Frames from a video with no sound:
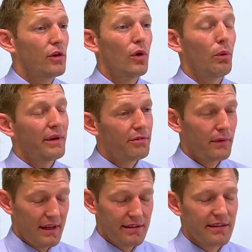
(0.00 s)
You know,
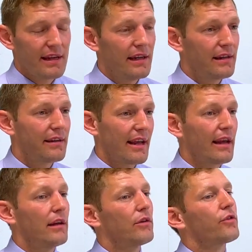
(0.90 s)
it's seen in the
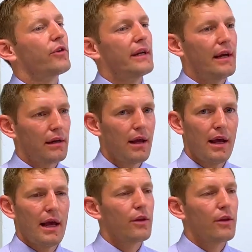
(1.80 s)
tech industry that,